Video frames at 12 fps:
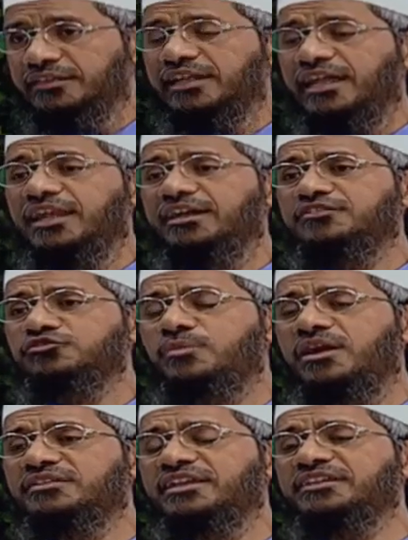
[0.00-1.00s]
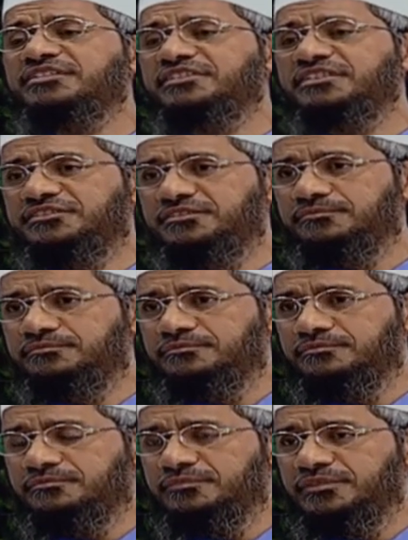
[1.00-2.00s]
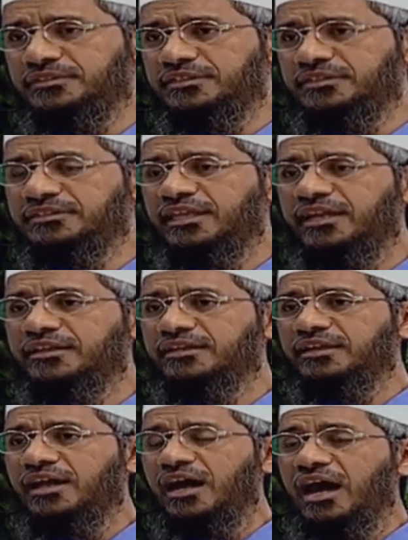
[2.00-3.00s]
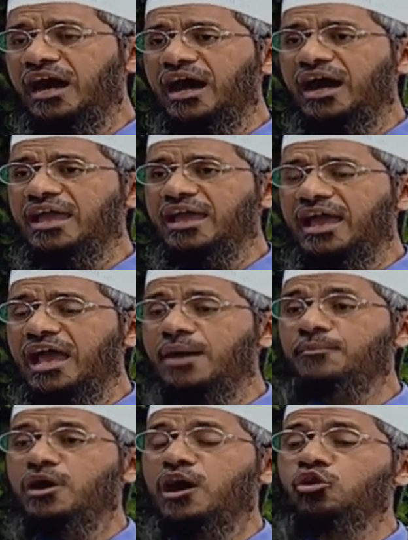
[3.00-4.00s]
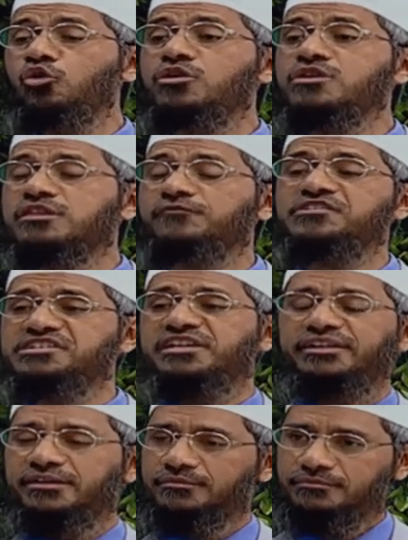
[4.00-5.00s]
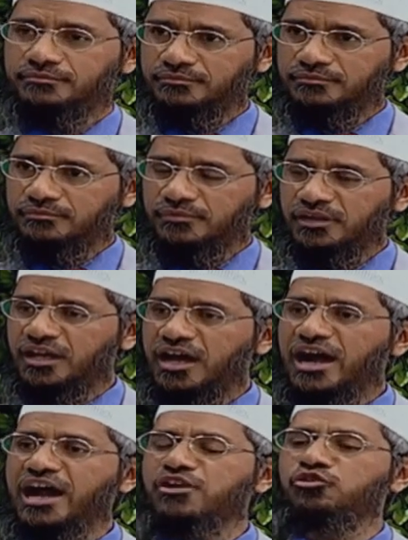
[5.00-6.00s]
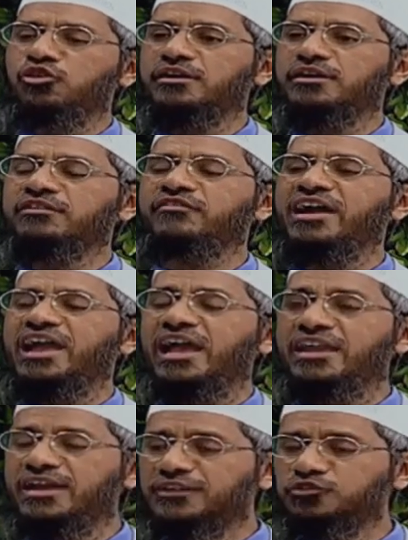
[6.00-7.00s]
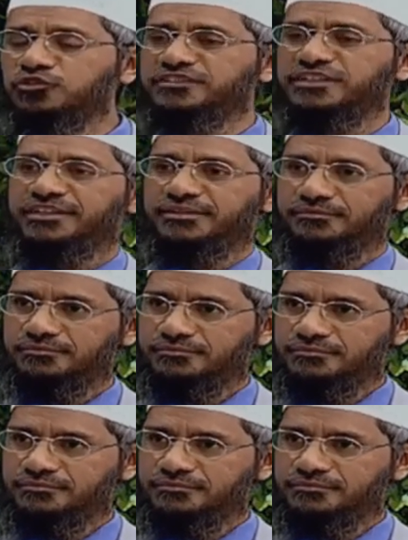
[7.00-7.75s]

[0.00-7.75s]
that Allah subhanahu wa ta'ala says that I am alone sufficient. I do not require any associate.